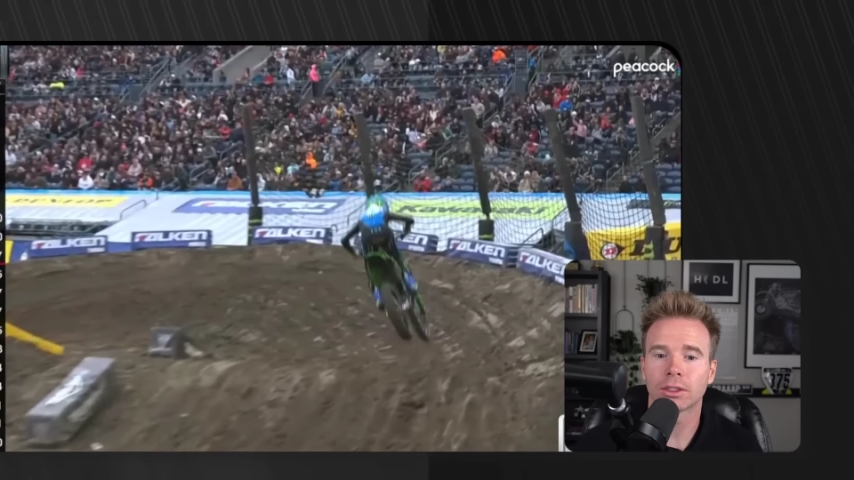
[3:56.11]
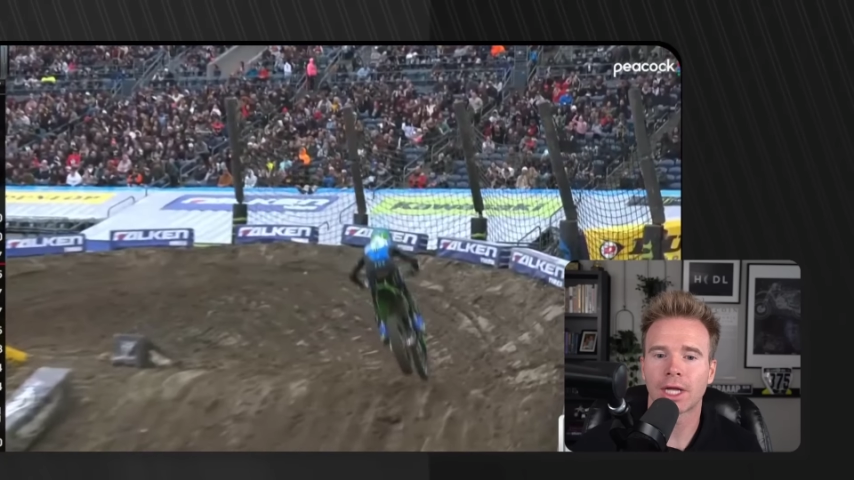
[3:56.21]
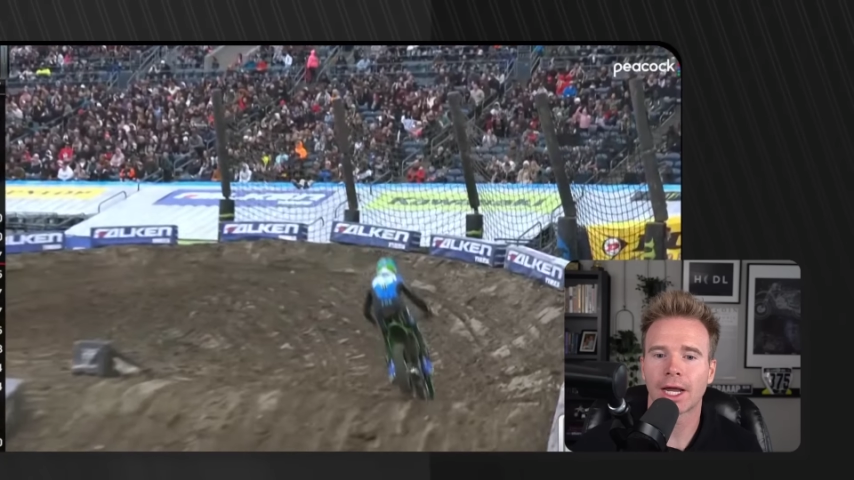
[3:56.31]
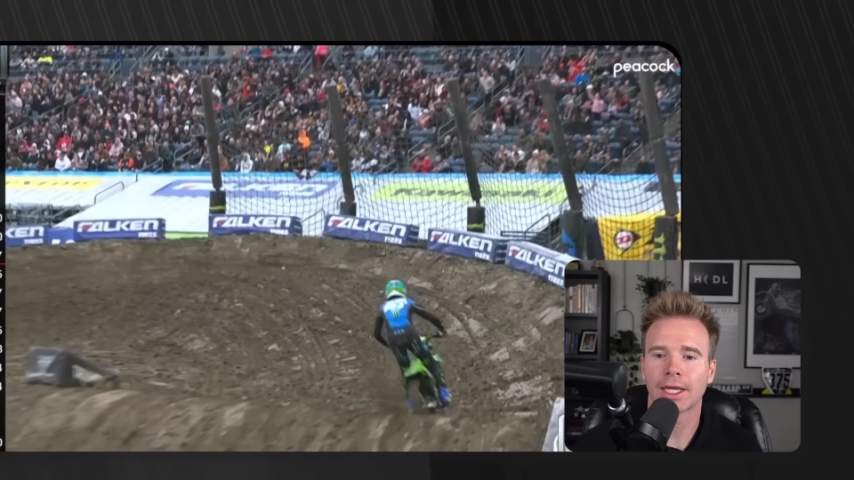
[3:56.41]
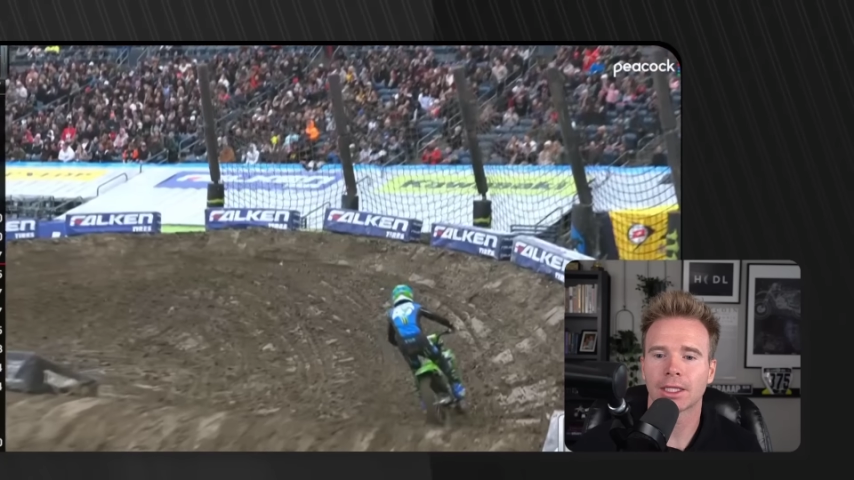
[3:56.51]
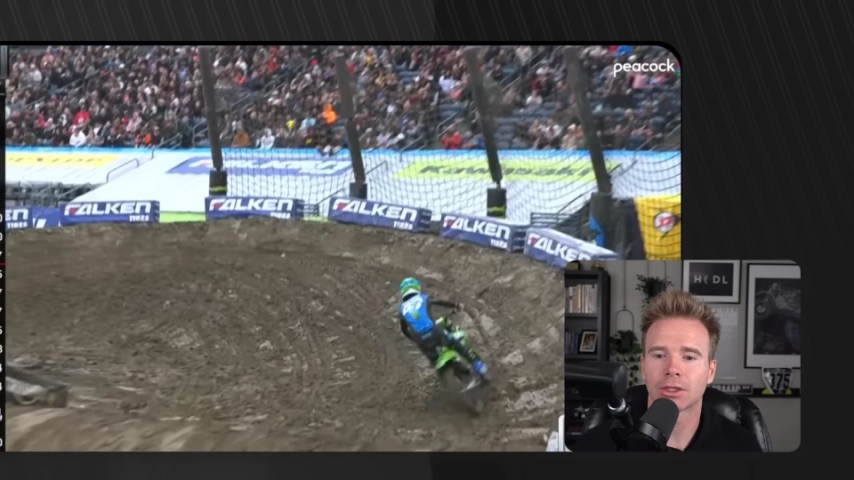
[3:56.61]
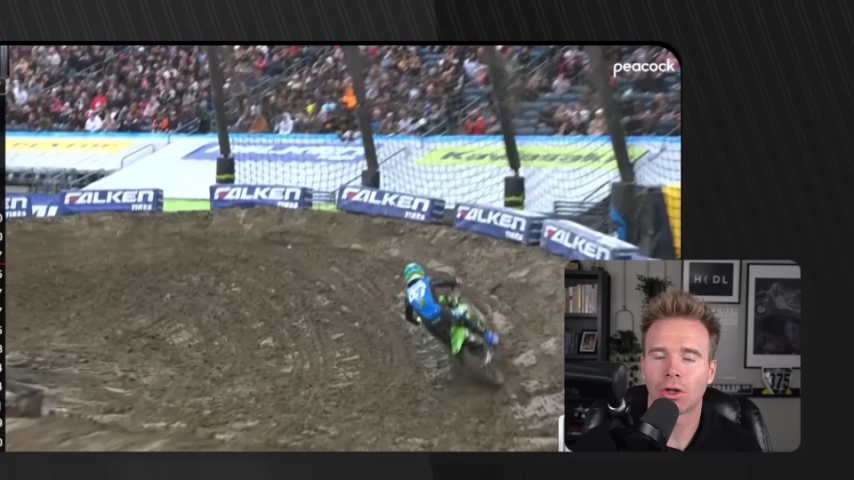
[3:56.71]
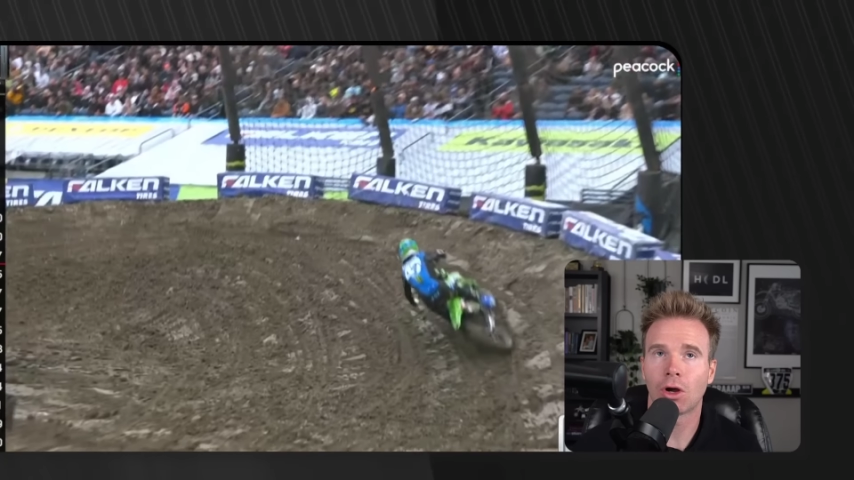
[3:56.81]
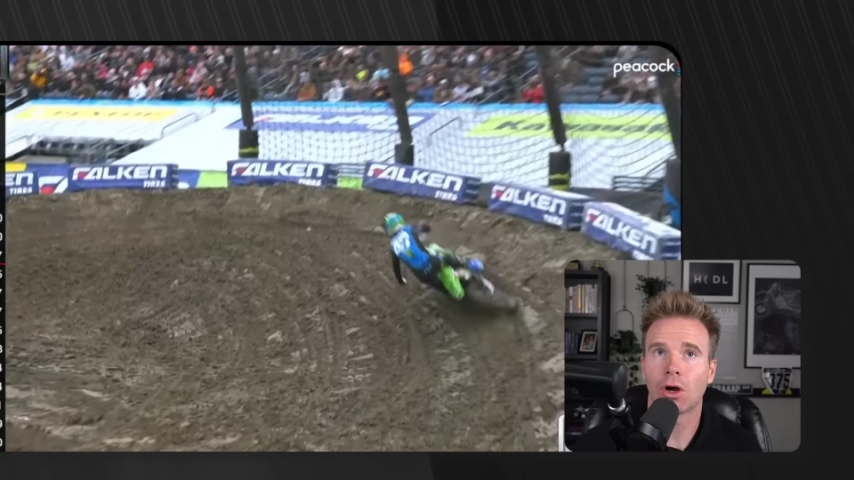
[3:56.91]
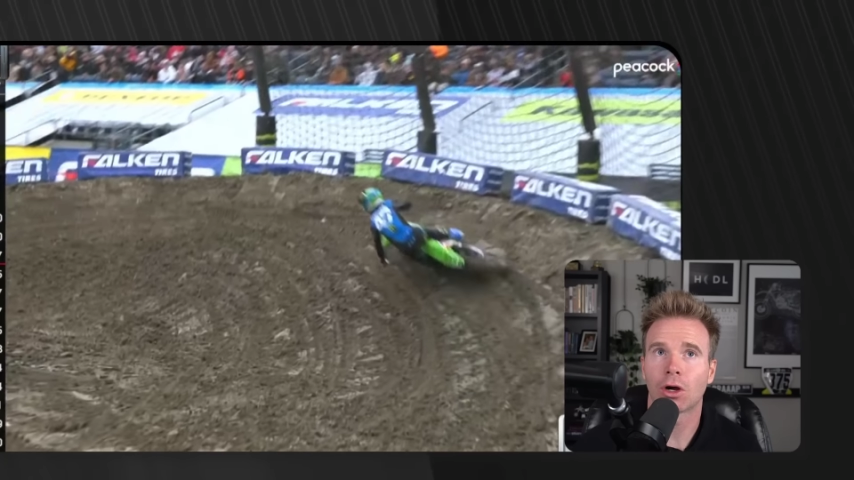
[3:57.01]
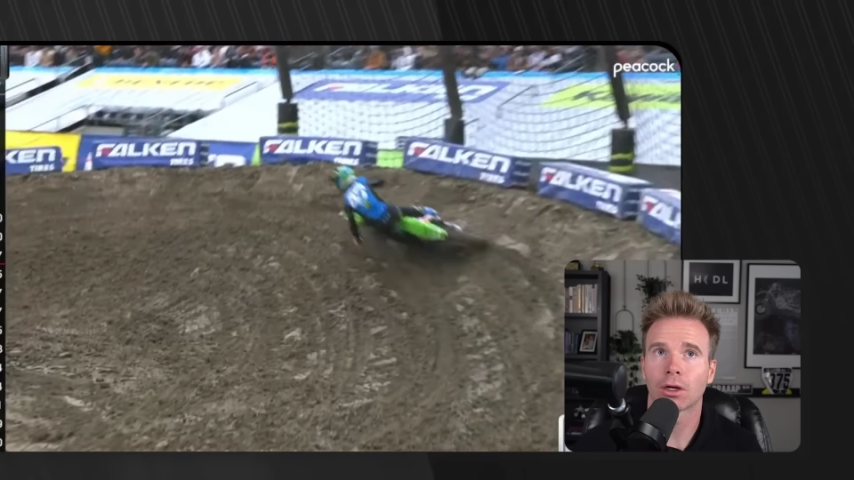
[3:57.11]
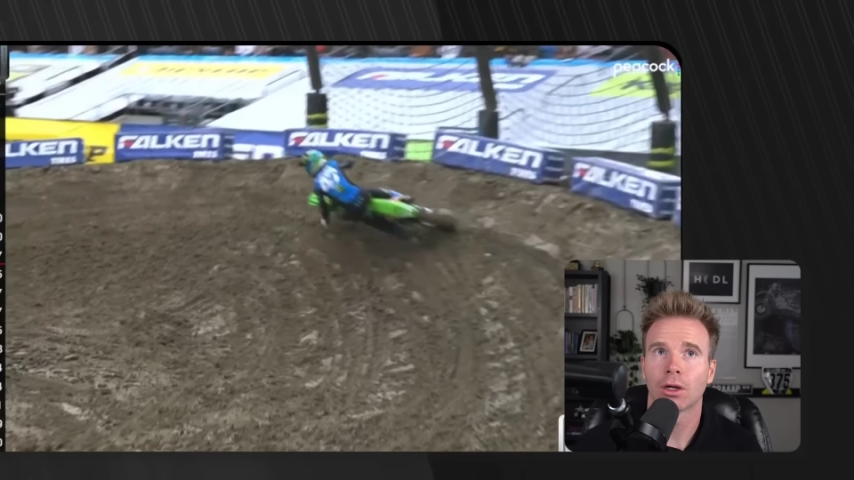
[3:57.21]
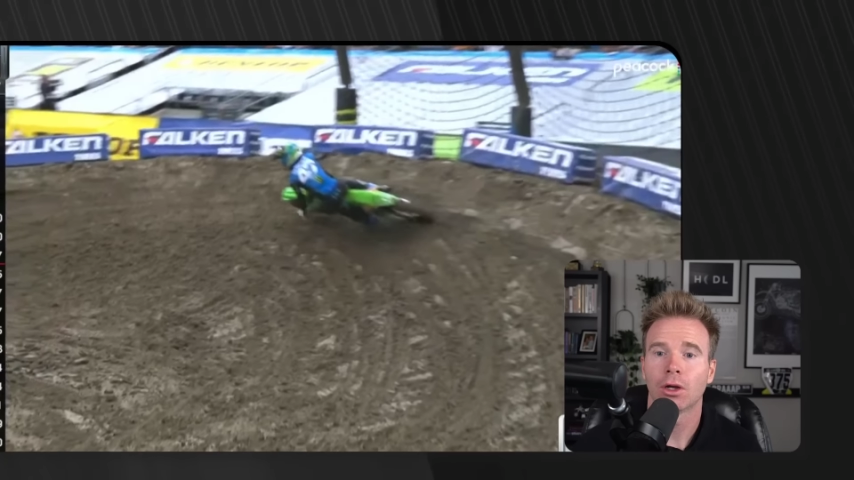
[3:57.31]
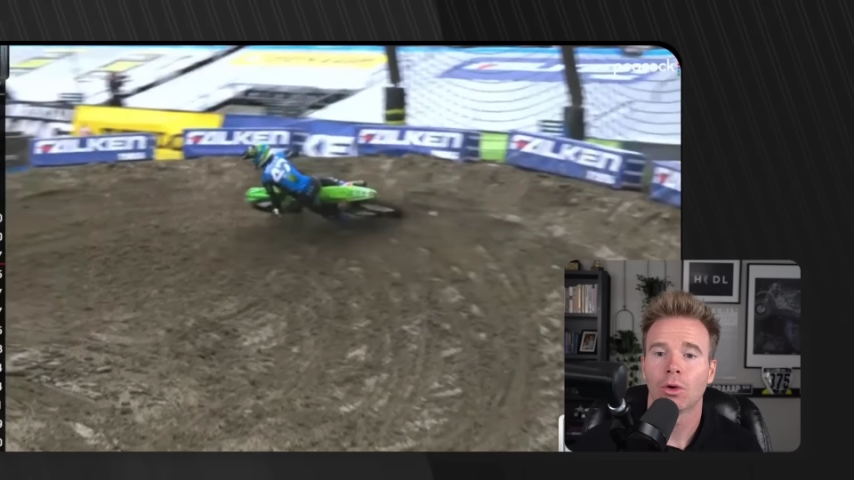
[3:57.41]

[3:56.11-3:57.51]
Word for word: night long